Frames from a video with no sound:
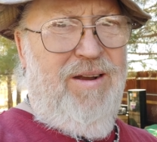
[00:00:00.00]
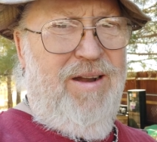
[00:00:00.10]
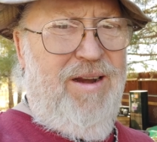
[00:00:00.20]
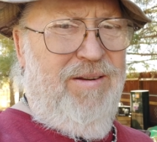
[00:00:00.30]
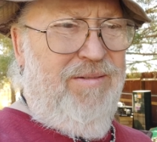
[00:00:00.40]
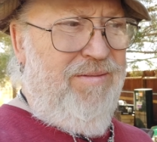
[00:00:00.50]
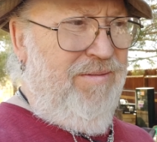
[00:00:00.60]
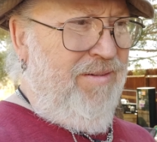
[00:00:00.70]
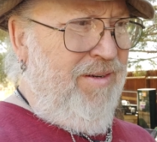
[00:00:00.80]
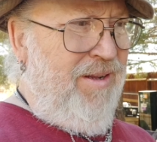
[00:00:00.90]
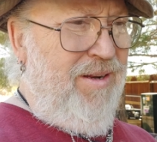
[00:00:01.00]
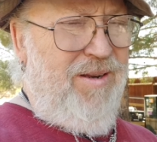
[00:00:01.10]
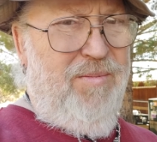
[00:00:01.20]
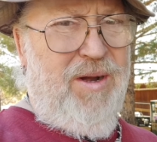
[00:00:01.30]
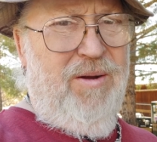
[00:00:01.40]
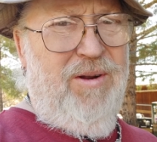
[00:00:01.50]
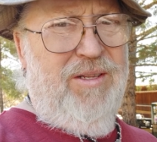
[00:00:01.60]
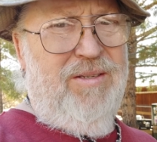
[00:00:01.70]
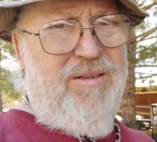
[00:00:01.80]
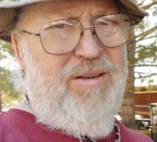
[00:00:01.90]
All right. Live by your
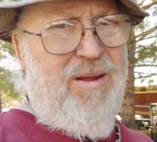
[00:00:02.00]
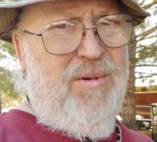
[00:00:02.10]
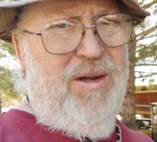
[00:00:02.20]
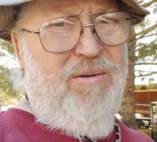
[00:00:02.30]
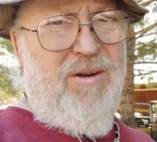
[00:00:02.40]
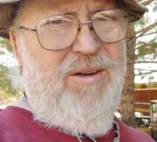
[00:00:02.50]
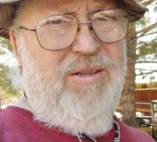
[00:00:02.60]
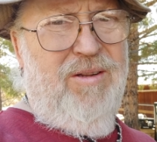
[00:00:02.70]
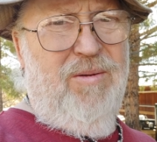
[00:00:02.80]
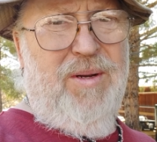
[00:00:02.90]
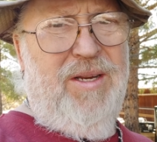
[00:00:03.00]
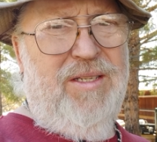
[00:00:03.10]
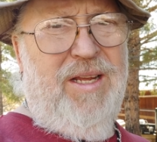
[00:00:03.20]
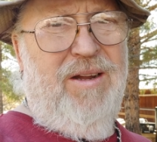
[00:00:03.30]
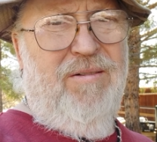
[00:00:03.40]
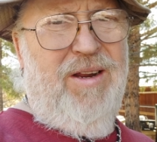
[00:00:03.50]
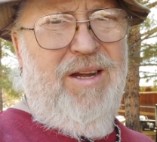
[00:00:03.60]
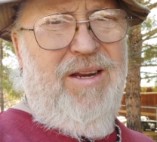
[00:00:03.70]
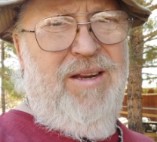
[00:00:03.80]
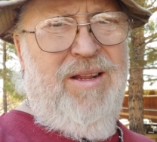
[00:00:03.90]
wits, not by your worries. Hope I didn't say it
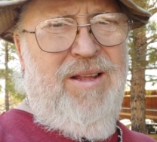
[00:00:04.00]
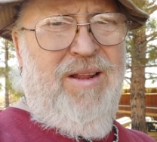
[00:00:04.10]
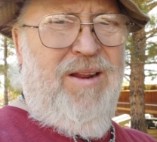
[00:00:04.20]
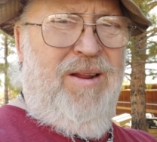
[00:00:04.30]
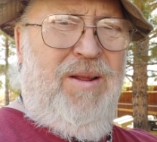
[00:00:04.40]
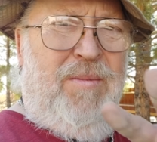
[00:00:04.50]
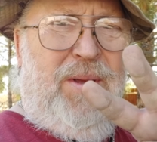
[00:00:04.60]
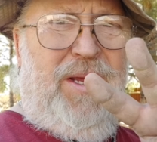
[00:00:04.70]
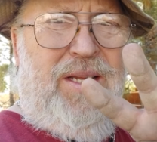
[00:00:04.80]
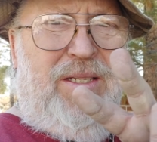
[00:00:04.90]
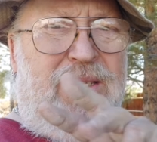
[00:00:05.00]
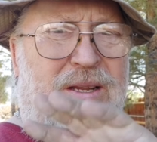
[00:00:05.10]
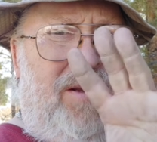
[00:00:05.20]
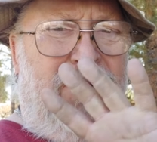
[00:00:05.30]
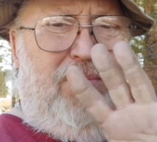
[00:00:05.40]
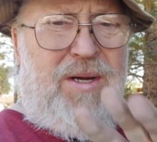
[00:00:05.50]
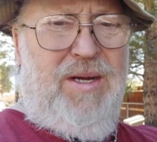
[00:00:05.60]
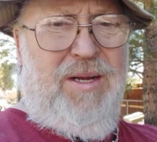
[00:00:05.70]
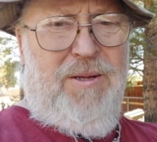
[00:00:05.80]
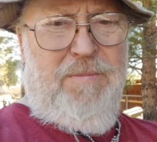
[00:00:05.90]
already. Peace.
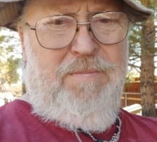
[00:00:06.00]
Bye.